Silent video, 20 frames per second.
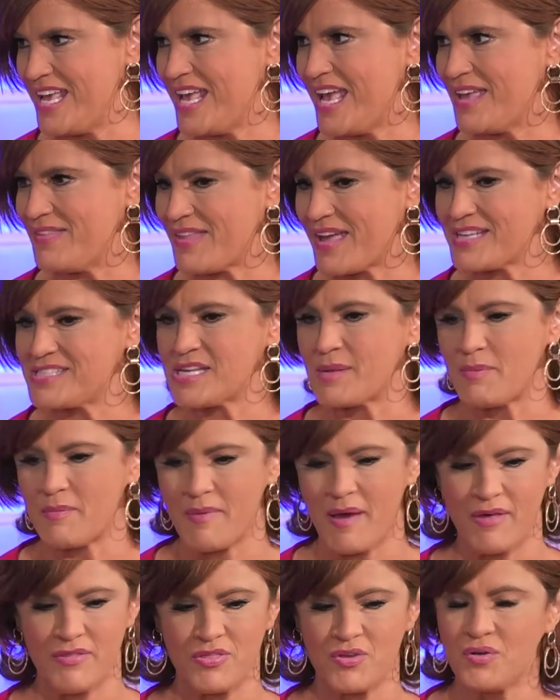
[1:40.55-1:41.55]
And that's up
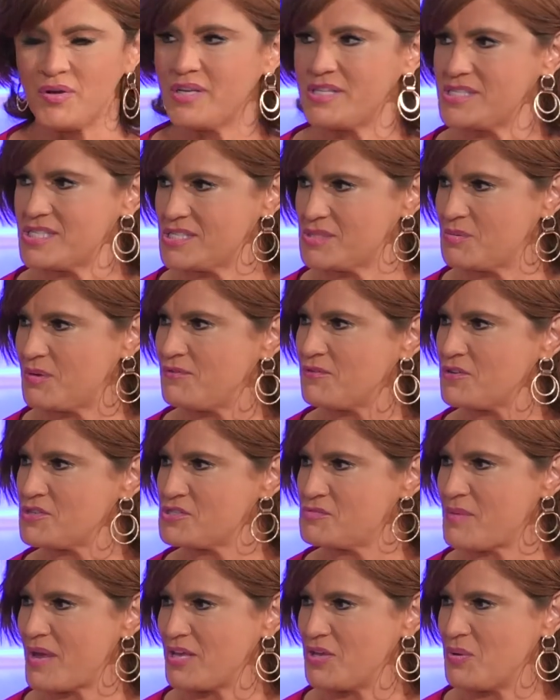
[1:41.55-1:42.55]
about 30 since we
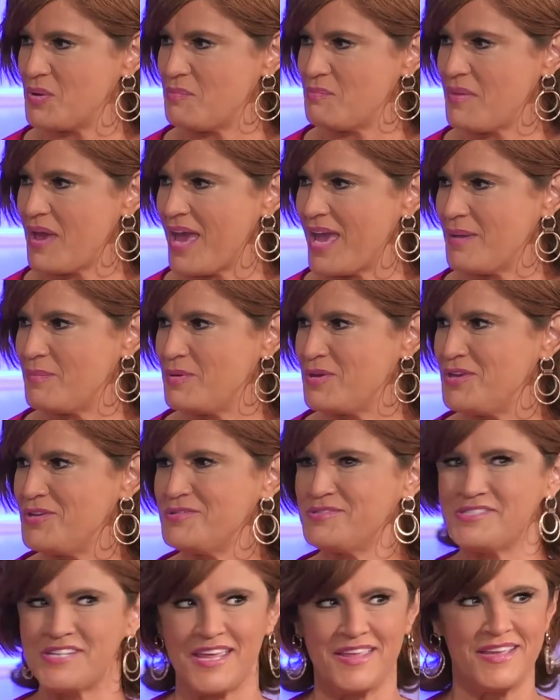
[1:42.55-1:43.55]
first met you in May. But you
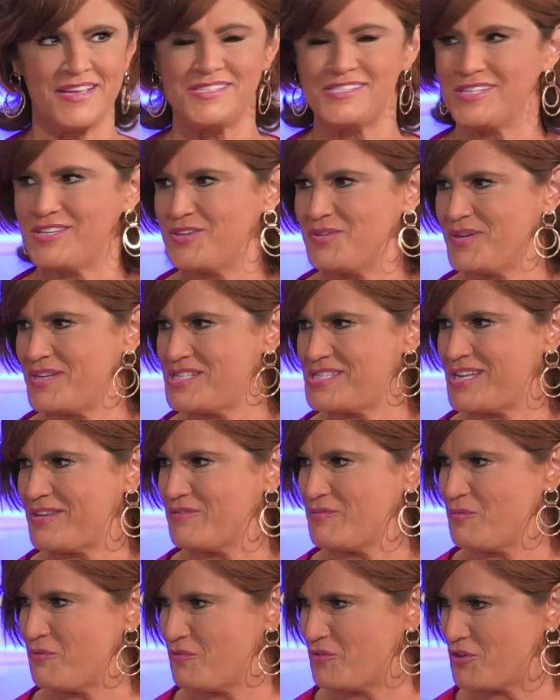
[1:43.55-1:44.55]
say it's increased
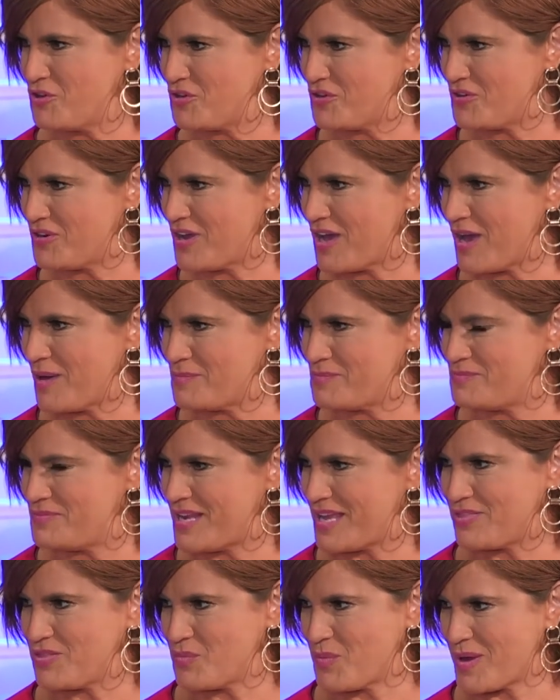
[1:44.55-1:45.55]
even before you could
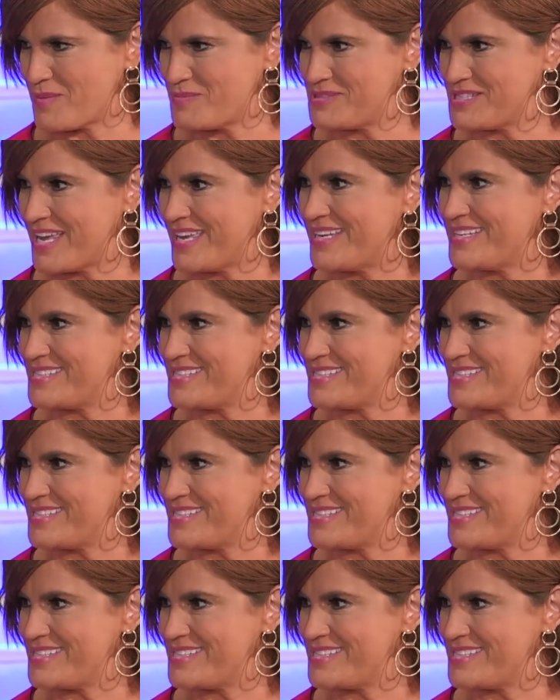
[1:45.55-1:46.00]
update the website.